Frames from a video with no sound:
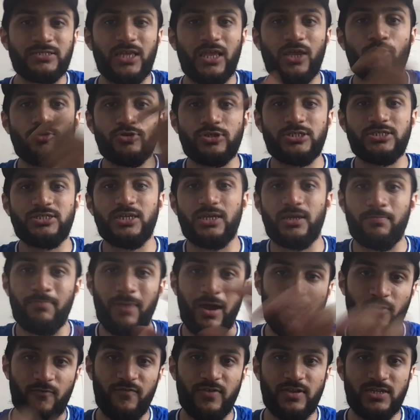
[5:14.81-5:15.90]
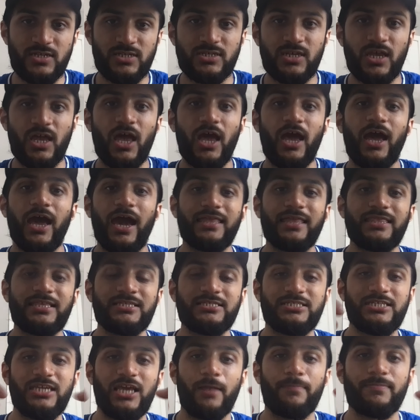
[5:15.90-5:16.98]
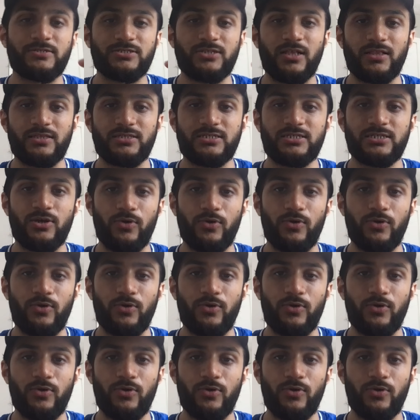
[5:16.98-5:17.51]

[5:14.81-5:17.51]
It goes to macrophages and then T helper cells.